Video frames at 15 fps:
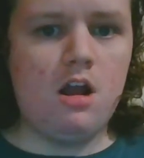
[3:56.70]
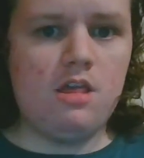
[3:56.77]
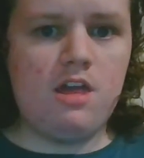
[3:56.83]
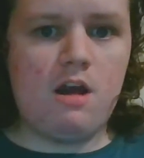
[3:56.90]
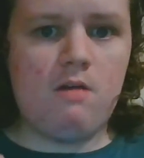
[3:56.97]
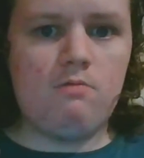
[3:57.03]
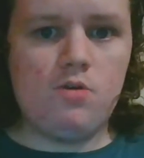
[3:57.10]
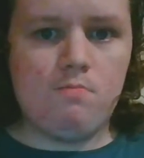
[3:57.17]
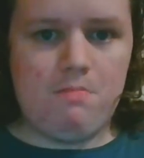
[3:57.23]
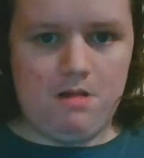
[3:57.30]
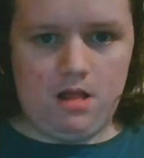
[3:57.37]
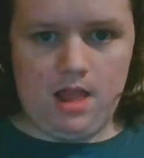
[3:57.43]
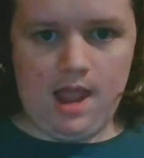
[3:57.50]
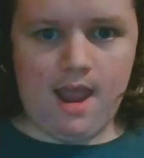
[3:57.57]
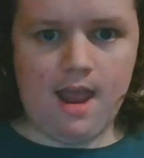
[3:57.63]
that were
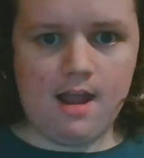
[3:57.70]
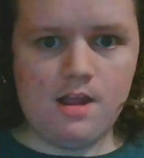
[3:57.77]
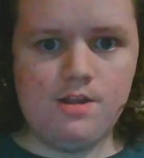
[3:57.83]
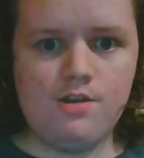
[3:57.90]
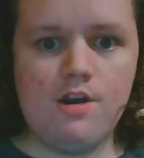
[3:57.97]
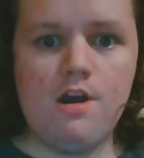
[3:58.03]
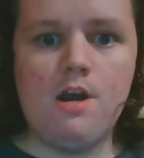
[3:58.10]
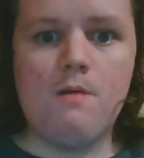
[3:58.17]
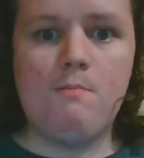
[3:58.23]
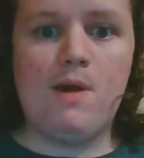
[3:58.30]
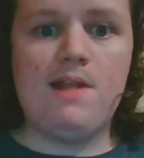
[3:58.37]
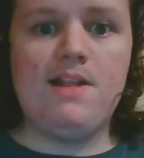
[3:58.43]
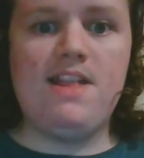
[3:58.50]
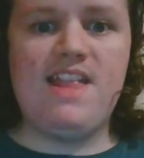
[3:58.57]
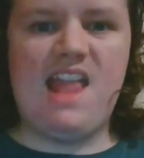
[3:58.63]
planned
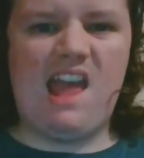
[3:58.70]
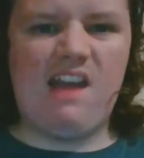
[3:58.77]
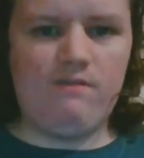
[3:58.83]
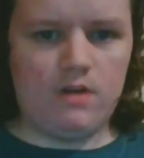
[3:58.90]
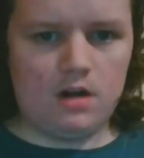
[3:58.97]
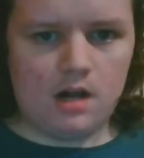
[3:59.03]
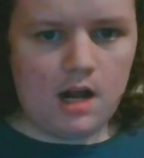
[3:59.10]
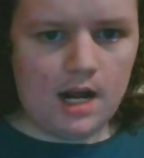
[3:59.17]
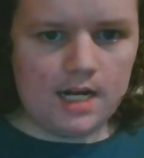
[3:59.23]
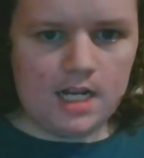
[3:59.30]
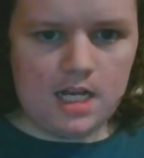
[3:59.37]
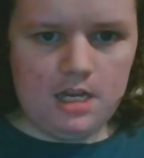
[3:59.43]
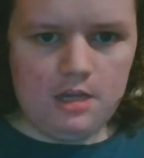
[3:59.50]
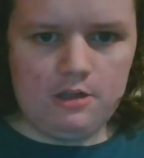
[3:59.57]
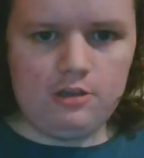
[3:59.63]
but never got
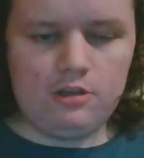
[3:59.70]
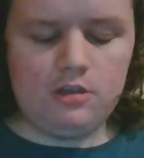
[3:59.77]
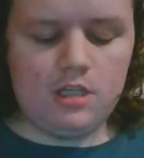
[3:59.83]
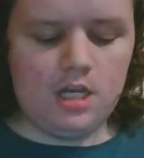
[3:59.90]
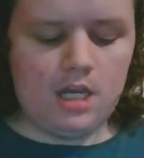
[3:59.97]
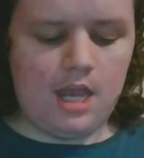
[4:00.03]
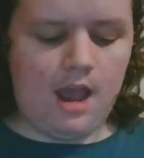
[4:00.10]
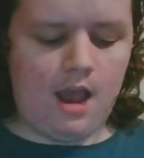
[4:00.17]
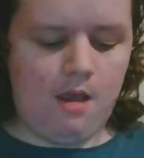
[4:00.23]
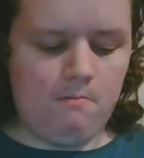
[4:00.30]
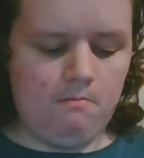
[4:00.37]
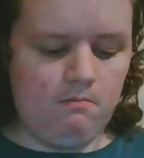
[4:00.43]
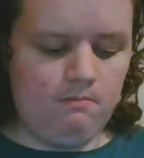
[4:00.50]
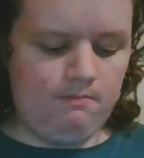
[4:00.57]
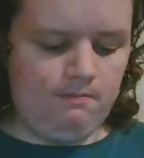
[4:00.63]
into the game.